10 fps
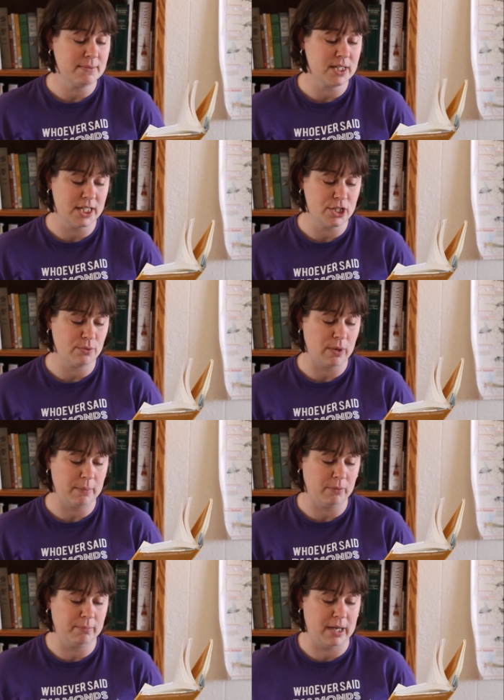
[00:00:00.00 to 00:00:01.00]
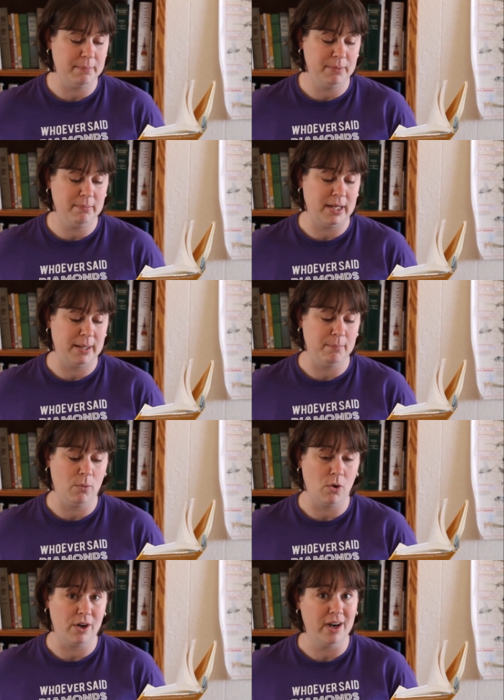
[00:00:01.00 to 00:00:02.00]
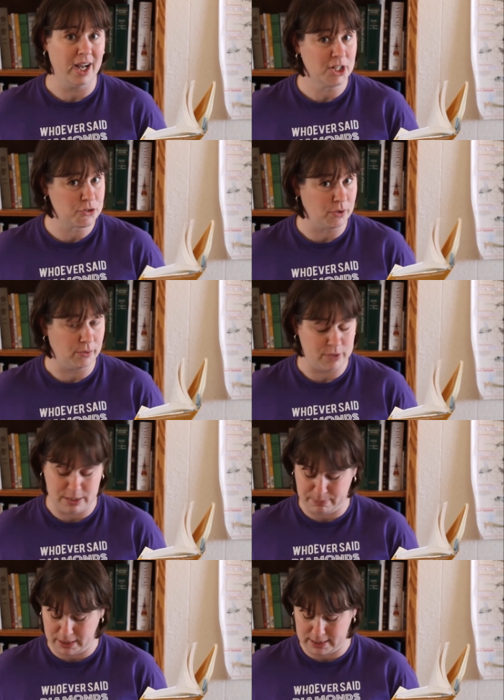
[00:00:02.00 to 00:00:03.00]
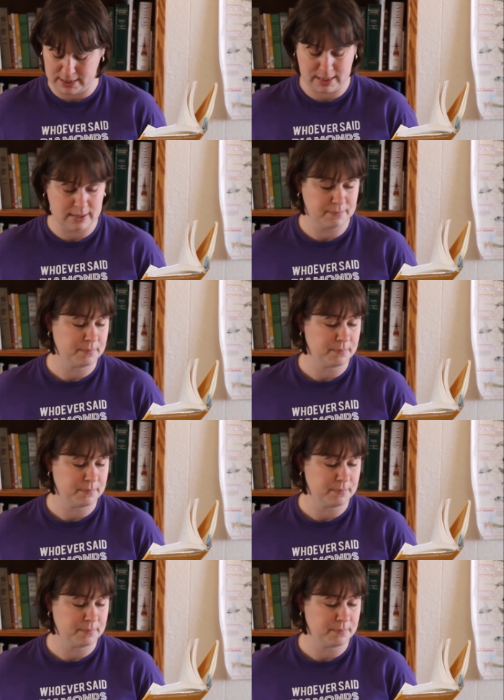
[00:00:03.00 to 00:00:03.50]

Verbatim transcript: to interrupt what might be my more natural response.